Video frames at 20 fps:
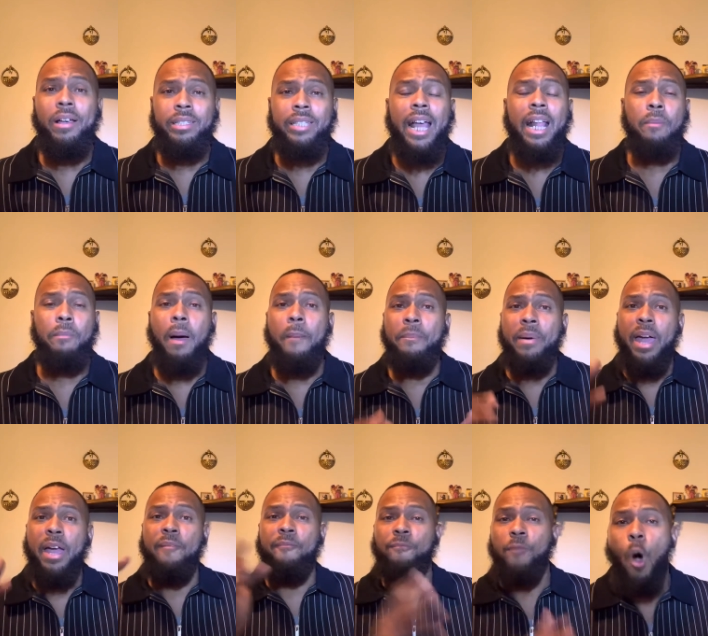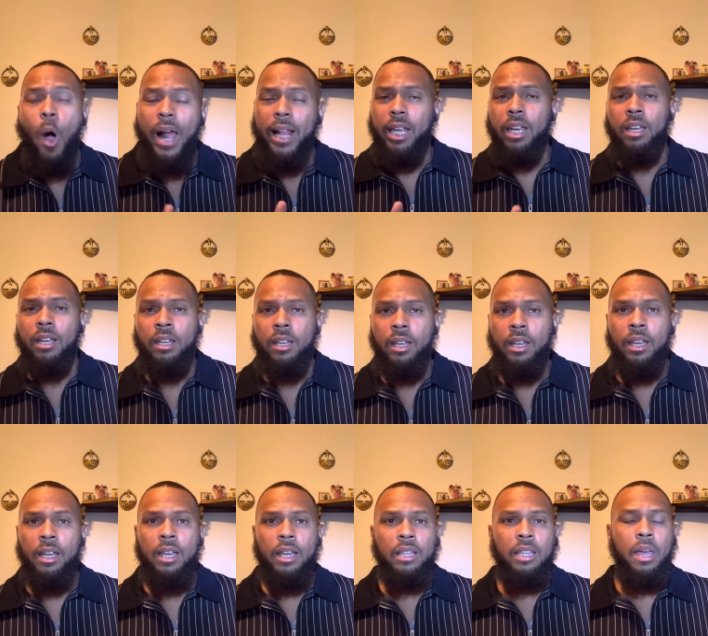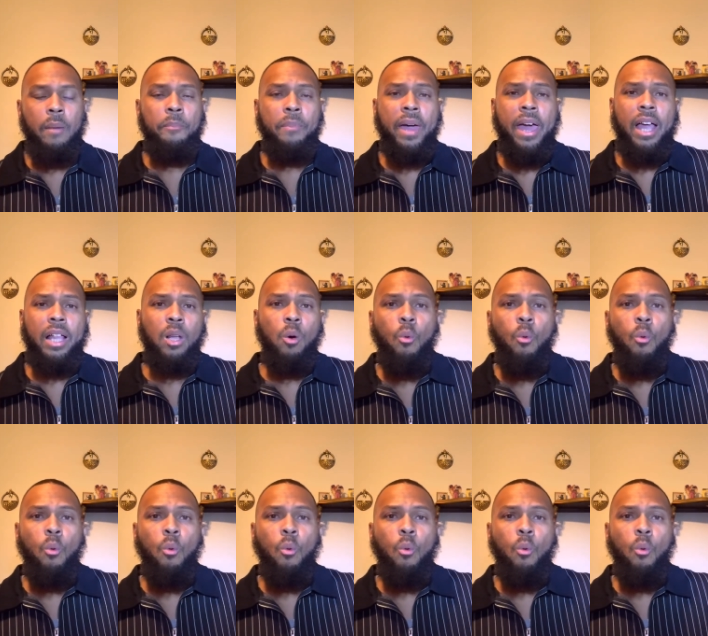excited about paying $40. They're paying the